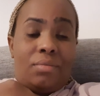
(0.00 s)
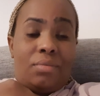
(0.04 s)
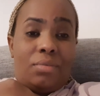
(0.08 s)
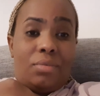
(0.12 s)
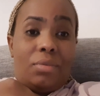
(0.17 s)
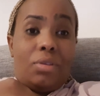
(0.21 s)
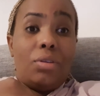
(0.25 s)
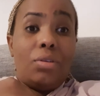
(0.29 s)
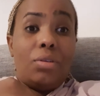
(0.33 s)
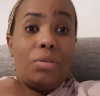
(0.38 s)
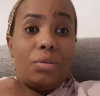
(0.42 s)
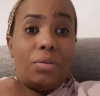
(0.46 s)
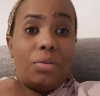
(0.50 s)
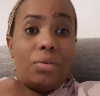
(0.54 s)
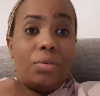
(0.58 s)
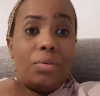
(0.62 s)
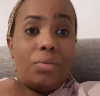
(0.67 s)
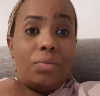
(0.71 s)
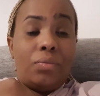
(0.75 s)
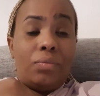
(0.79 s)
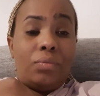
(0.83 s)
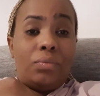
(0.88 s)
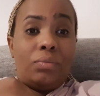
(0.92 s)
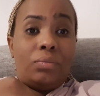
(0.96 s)

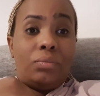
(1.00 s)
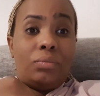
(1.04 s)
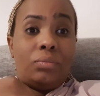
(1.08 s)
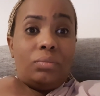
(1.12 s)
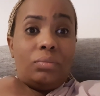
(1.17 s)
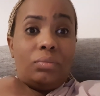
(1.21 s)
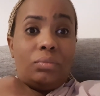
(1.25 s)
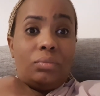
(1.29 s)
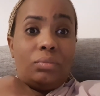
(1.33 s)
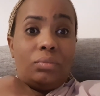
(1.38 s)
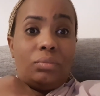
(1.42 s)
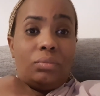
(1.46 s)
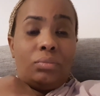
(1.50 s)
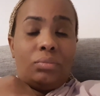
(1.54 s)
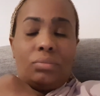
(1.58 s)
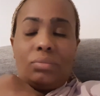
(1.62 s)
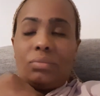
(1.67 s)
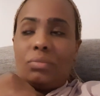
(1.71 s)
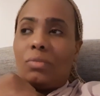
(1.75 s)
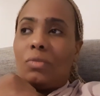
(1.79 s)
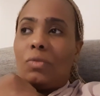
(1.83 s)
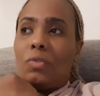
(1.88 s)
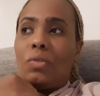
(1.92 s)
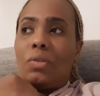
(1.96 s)

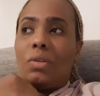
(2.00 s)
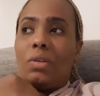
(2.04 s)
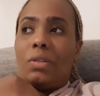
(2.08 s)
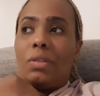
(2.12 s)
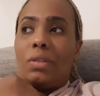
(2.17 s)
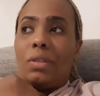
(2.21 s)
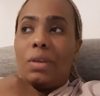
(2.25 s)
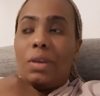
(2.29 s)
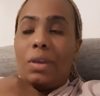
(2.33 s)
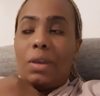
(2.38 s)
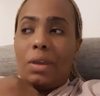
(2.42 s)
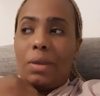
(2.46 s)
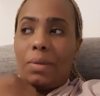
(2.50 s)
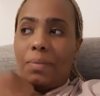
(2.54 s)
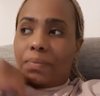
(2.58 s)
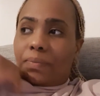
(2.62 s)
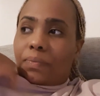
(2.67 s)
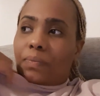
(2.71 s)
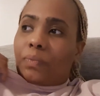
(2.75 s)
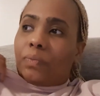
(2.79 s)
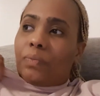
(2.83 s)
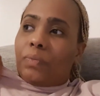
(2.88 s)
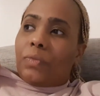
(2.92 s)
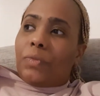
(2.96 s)
with him.
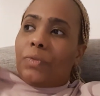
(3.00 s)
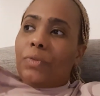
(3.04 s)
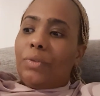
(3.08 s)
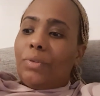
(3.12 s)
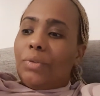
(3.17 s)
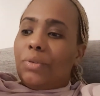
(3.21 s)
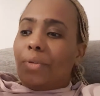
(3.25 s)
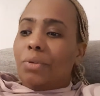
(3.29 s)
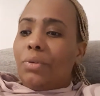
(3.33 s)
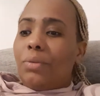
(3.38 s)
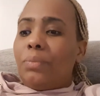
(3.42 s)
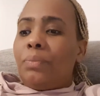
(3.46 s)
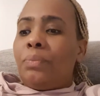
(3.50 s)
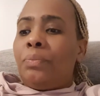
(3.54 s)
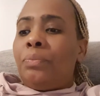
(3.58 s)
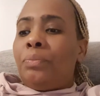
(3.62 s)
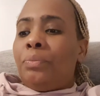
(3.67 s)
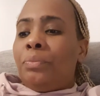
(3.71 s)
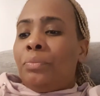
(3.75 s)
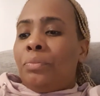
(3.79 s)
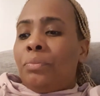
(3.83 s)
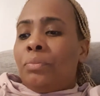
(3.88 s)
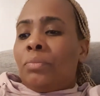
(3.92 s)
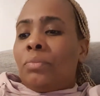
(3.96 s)
So
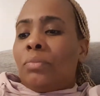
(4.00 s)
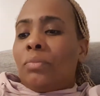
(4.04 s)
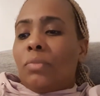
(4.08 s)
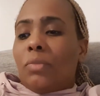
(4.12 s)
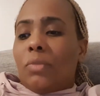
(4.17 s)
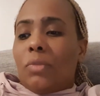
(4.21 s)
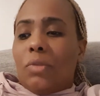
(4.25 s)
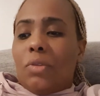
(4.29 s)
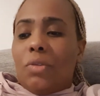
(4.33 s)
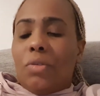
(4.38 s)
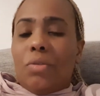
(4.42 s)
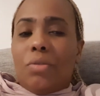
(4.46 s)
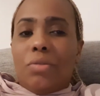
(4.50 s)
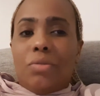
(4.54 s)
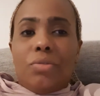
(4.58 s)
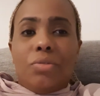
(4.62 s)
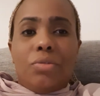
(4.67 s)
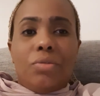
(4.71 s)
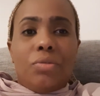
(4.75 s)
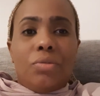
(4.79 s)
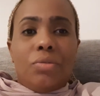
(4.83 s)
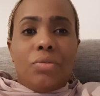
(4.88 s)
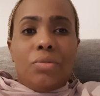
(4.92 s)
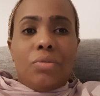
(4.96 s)

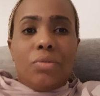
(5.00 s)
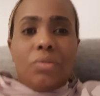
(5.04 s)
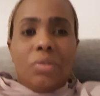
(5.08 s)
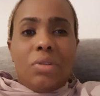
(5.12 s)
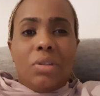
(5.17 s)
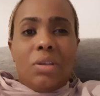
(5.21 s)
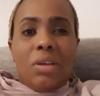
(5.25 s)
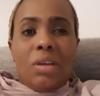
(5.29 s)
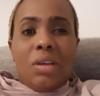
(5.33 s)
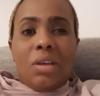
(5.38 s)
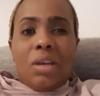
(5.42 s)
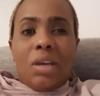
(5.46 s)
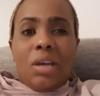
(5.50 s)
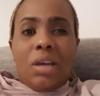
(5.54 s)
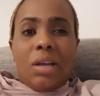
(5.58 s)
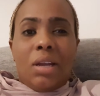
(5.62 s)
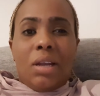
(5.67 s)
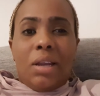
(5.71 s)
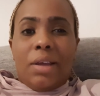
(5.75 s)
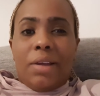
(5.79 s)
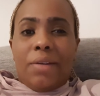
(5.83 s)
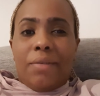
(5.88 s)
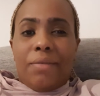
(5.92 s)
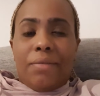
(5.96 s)
to the young
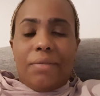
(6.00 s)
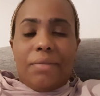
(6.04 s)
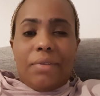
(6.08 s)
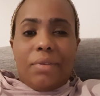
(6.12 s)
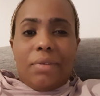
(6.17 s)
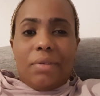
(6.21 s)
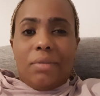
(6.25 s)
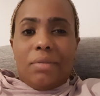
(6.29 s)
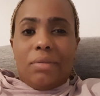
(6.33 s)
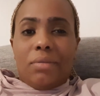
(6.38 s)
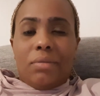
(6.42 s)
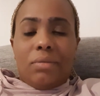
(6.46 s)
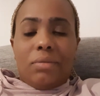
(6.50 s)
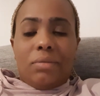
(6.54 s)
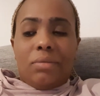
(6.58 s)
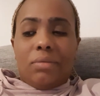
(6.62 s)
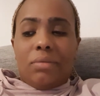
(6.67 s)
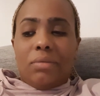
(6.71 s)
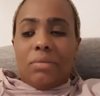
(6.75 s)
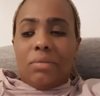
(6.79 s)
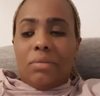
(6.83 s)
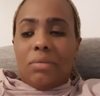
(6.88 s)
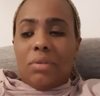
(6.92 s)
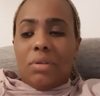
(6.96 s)
love
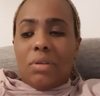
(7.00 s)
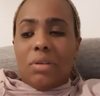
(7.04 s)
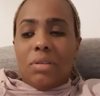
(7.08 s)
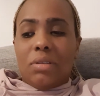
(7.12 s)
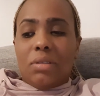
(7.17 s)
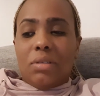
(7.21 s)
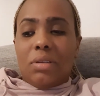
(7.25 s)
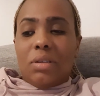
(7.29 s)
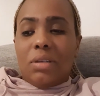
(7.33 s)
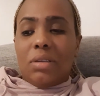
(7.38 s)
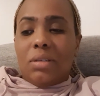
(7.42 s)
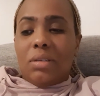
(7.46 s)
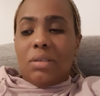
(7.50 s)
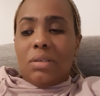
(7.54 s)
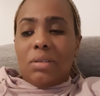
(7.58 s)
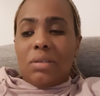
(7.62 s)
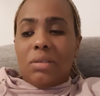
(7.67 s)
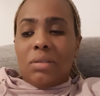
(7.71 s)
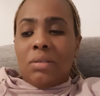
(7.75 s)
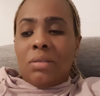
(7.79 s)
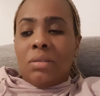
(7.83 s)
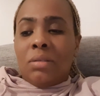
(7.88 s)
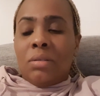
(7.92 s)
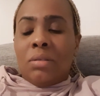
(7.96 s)
is just
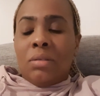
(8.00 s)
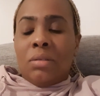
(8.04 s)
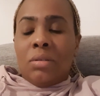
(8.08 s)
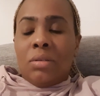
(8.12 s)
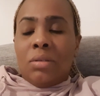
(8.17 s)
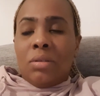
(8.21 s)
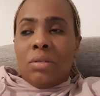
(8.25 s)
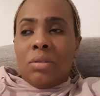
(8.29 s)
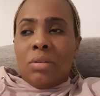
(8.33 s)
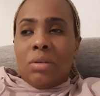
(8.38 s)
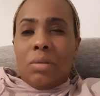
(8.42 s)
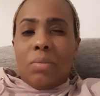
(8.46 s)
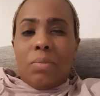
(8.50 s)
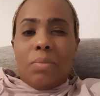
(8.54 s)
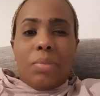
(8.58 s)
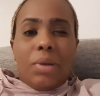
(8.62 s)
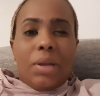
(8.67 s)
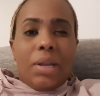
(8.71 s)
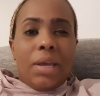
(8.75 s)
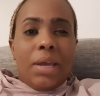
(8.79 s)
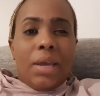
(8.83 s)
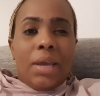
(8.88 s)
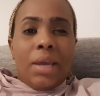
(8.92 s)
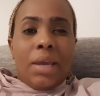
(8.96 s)

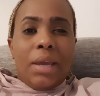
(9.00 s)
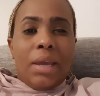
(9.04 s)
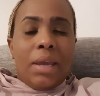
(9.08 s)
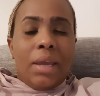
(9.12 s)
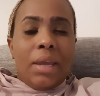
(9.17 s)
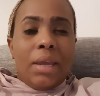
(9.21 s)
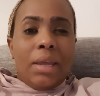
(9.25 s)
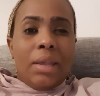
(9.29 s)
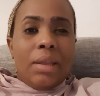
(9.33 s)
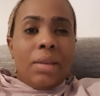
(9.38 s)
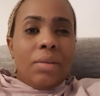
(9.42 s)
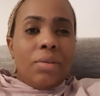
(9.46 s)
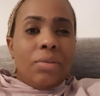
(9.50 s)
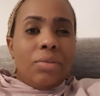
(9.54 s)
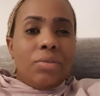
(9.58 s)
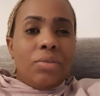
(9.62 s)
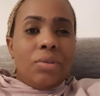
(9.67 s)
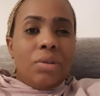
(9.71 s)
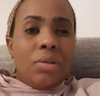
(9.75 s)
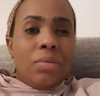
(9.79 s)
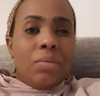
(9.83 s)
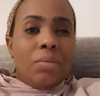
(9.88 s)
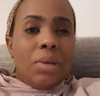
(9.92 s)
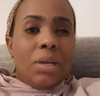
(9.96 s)
playing,
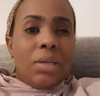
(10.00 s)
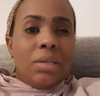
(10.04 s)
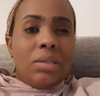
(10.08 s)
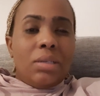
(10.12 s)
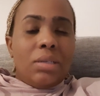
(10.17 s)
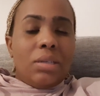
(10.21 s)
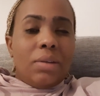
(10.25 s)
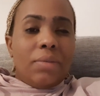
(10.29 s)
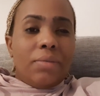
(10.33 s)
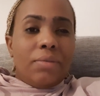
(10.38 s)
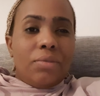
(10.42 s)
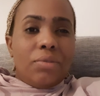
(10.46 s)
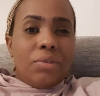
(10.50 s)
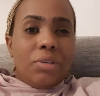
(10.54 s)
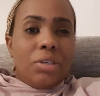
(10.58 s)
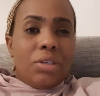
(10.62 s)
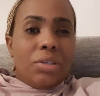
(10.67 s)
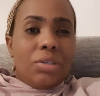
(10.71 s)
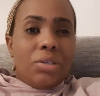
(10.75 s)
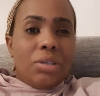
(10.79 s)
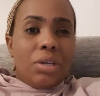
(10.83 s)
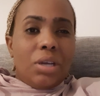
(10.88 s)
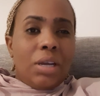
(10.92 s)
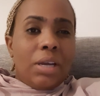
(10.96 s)
doing bad stuff to
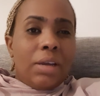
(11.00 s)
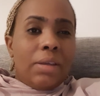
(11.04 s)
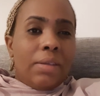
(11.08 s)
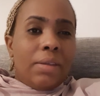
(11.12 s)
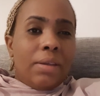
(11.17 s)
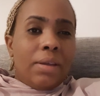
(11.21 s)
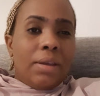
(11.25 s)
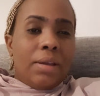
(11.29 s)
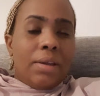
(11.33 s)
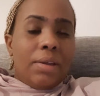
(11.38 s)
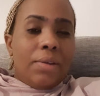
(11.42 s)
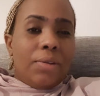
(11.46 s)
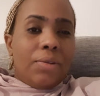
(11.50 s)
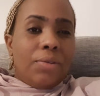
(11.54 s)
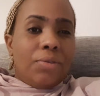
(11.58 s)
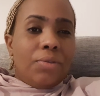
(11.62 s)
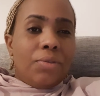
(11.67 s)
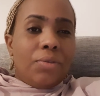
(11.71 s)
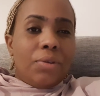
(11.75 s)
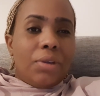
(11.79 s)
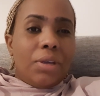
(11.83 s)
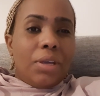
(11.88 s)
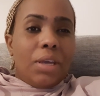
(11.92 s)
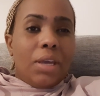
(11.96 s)
each other. You
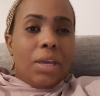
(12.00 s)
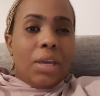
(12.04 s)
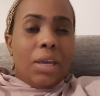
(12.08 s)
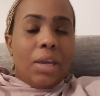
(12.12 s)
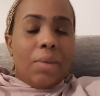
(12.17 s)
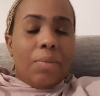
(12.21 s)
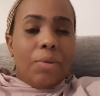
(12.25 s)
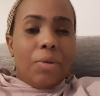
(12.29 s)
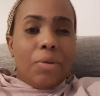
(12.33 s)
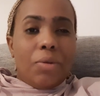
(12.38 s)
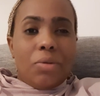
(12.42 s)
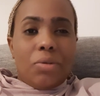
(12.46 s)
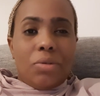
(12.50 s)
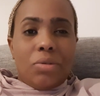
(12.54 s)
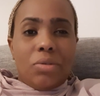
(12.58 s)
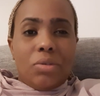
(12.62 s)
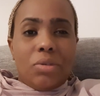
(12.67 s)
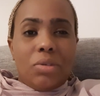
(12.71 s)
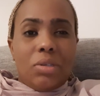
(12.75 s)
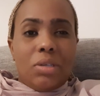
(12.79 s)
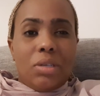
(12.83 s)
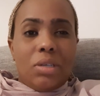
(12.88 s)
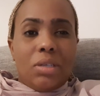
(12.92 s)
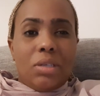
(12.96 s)
don't care because you're
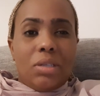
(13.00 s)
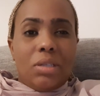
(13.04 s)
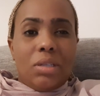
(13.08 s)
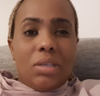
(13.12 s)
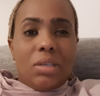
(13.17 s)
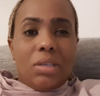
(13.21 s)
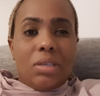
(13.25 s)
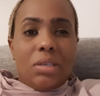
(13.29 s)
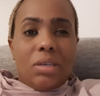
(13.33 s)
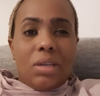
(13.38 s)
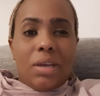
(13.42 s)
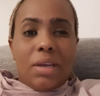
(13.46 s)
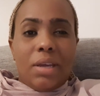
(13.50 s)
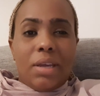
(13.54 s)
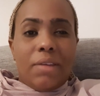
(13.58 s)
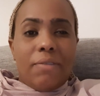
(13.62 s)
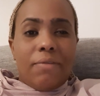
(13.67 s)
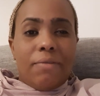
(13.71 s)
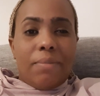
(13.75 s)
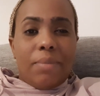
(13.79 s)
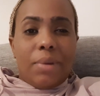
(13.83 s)
just this naive